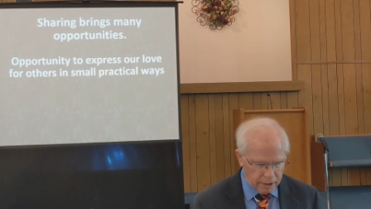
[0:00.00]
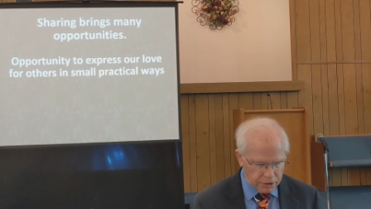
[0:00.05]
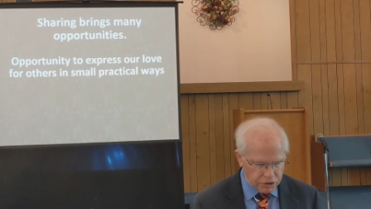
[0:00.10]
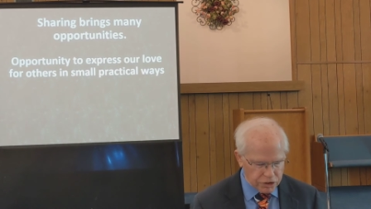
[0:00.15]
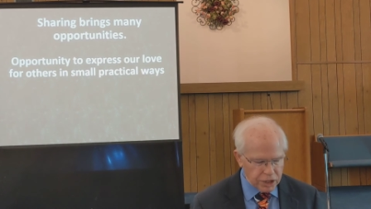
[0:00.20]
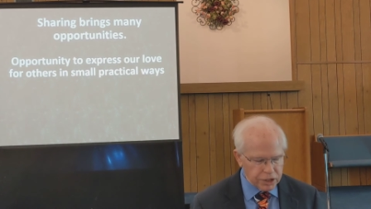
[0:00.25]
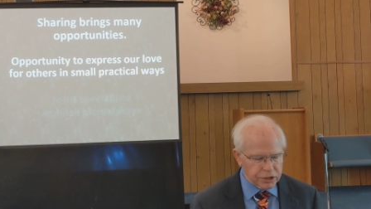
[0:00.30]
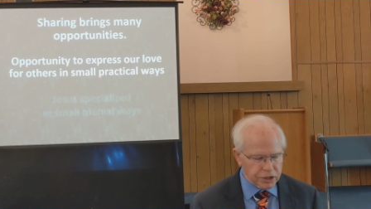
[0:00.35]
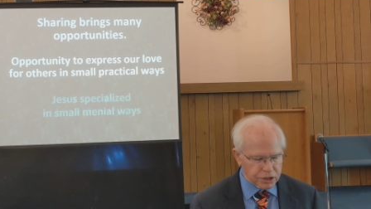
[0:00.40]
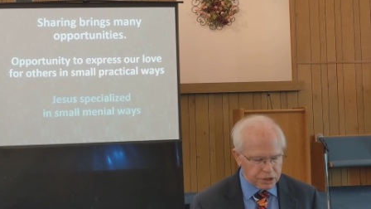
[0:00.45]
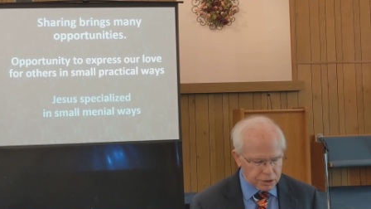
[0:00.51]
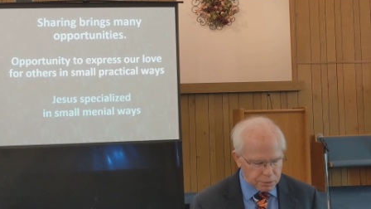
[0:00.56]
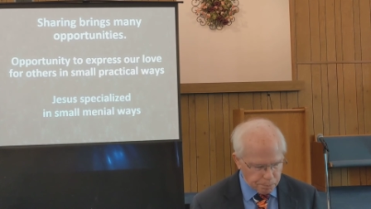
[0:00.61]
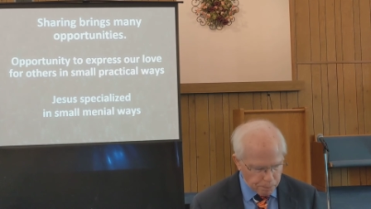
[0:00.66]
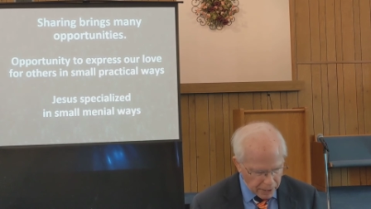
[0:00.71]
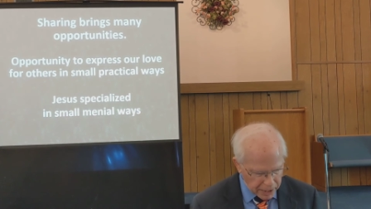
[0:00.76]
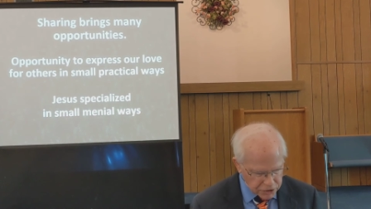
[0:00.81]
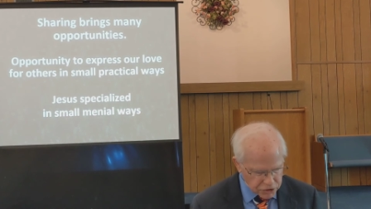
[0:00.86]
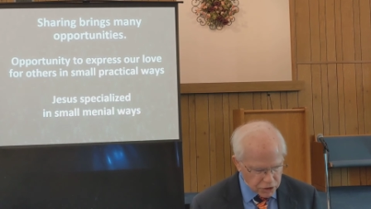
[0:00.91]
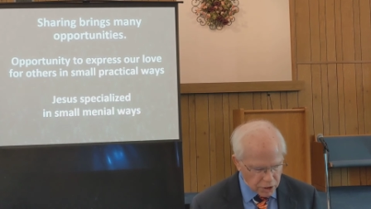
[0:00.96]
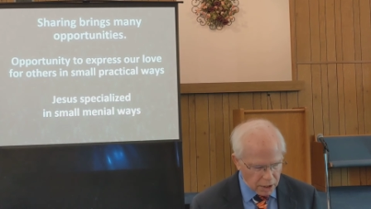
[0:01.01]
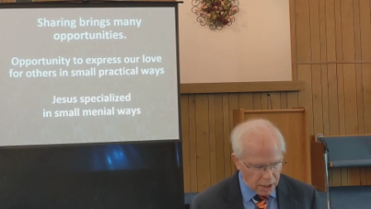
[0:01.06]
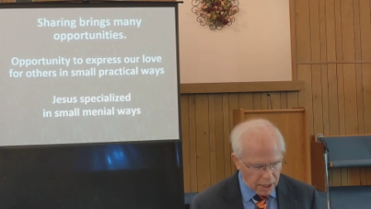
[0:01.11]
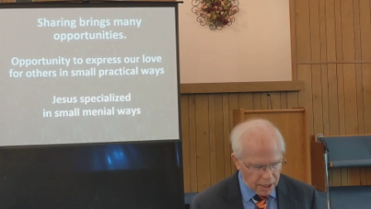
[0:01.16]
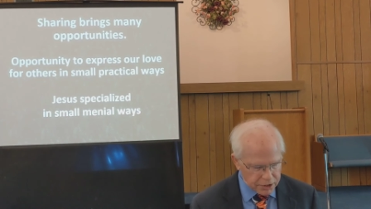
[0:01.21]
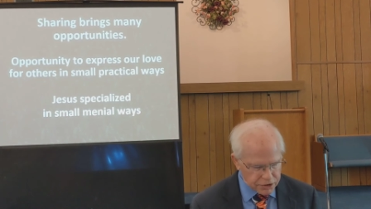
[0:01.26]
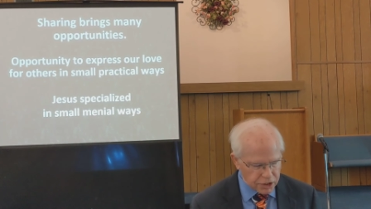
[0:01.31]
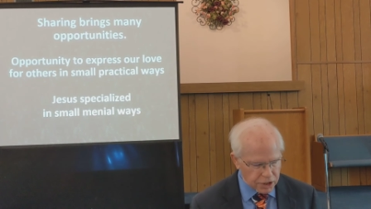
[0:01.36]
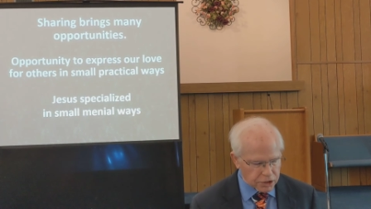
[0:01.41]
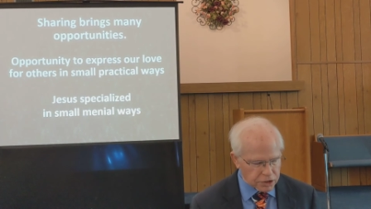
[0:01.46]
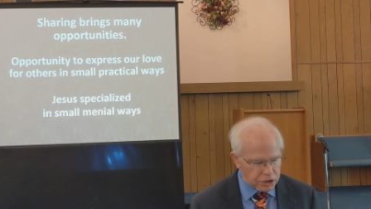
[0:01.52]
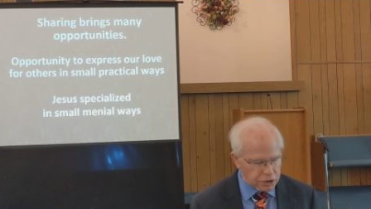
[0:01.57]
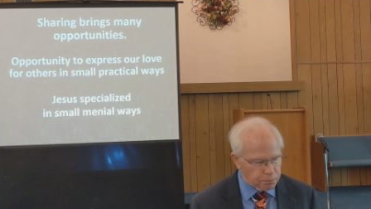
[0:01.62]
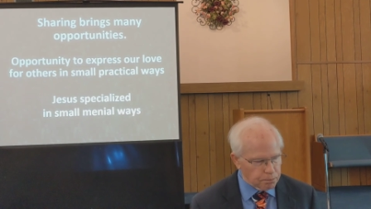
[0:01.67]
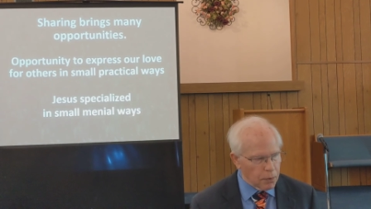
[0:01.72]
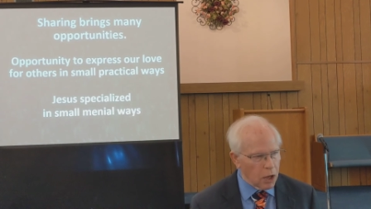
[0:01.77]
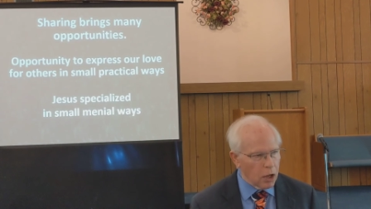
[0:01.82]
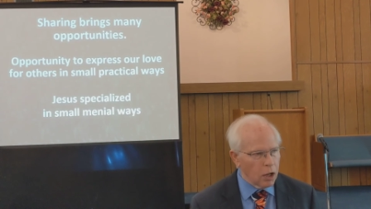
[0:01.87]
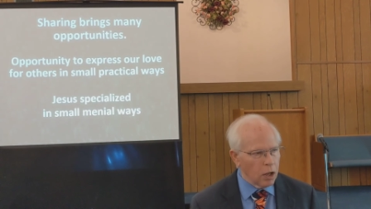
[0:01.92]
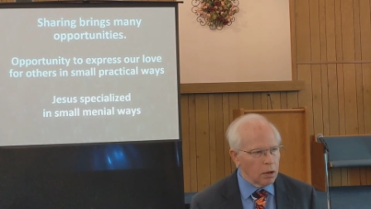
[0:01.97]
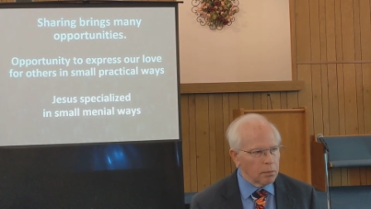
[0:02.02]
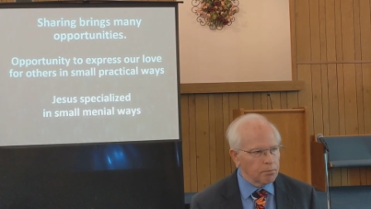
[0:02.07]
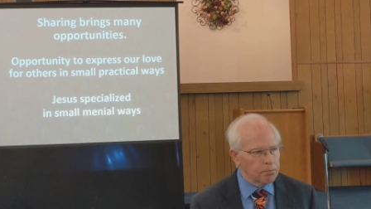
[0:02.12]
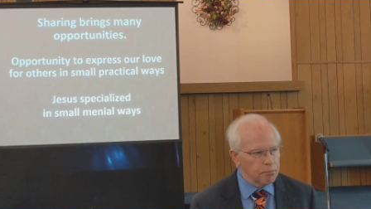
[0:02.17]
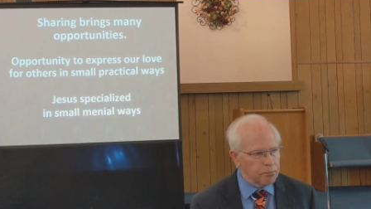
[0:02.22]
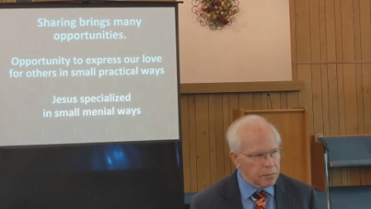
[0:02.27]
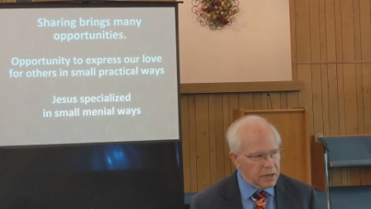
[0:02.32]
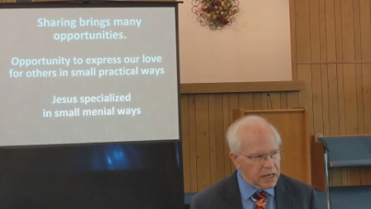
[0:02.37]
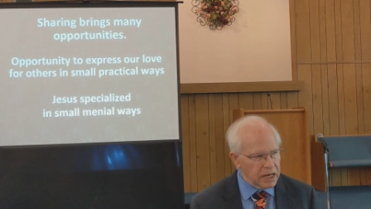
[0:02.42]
Jesus specialized in small,